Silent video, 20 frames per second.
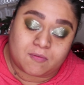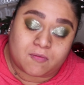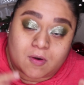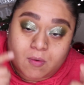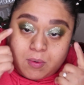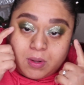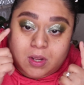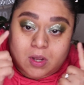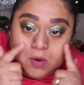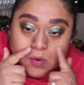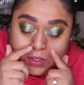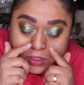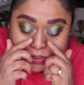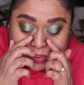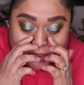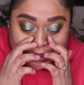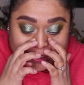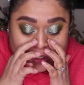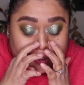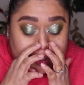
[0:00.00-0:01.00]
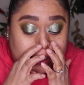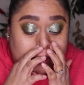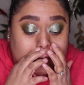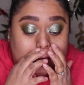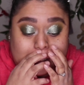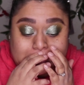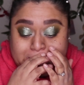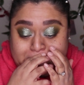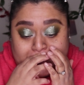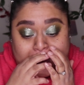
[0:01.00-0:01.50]
before we go into the lower
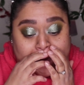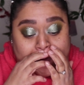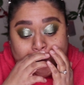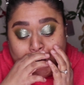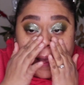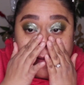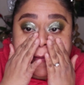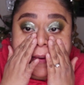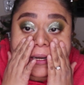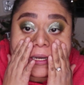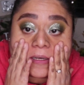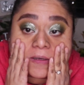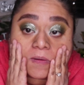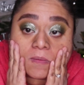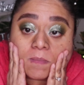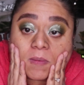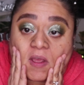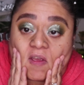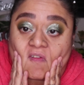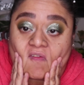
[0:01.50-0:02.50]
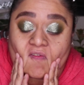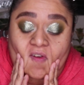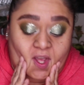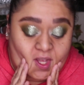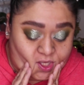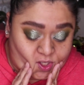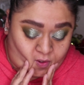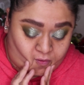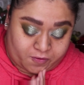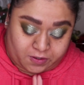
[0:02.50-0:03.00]
lash line, I'm gonna do my
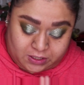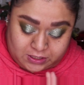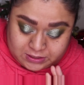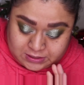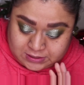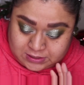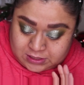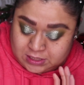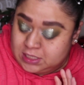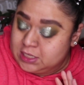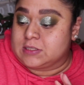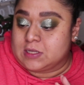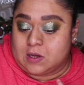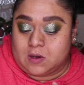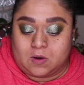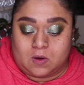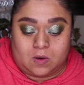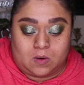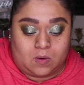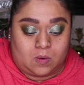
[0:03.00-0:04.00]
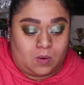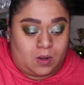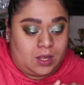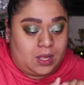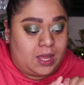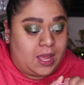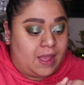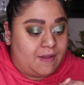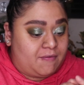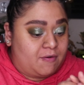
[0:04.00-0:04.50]
face first. So
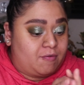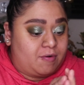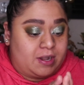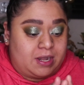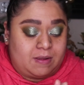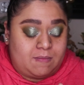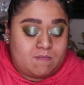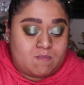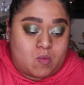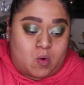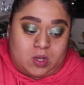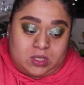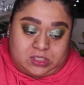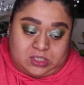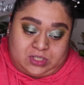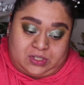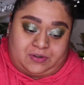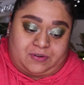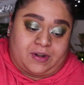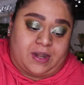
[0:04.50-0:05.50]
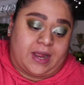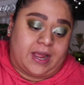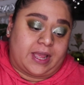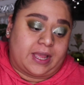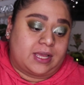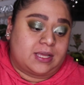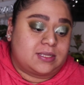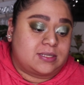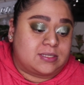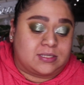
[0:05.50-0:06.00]
I've already
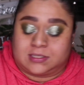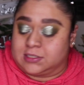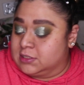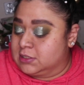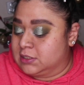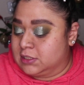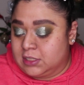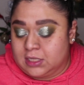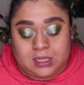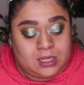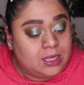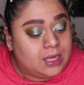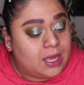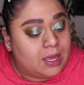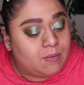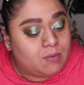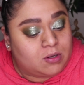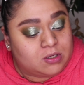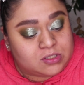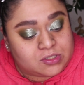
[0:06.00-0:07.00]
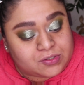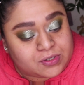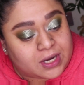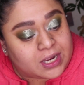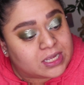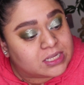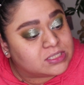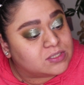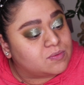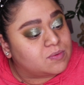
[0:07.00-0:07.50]
moisturized. I
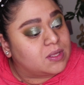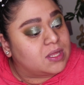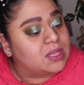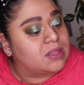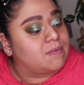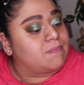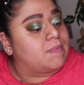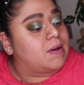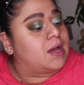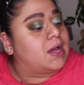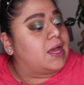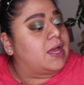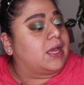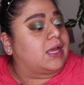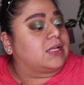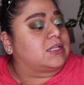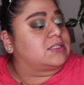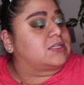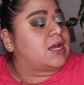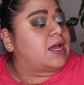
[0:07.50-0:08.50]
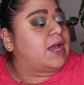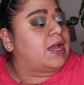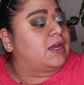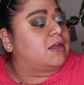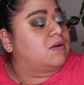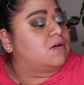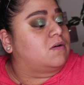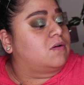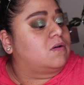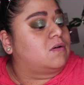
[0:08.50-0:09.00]
moisturized with my
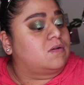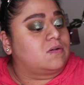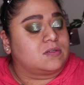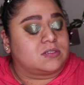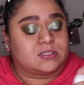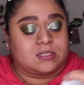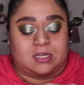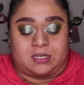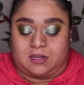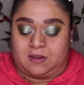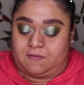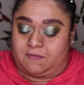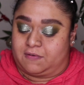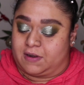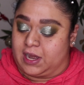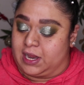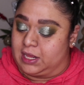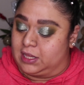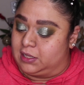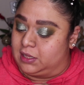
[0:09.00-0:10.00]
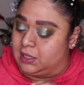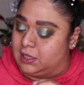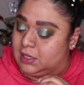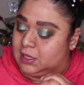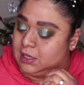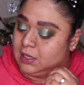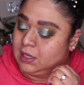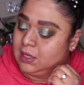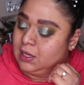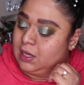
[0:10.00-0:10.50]
Toodles Sunday
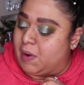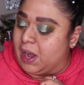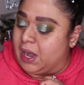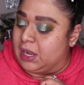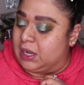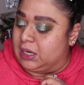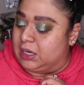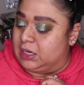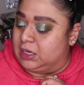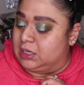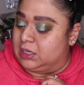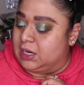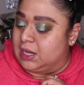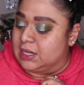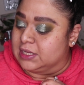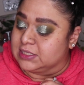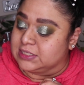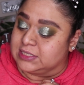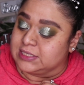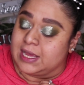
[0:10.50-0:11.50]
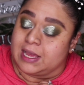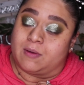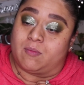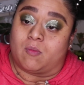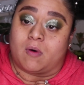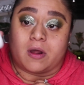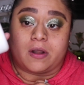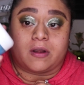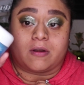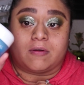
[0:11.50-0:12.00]
Riley Brightening Enzyme
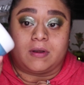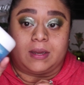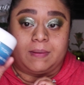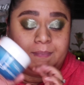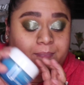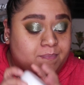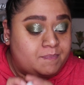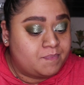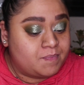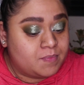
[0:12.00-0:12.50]
Water Cream.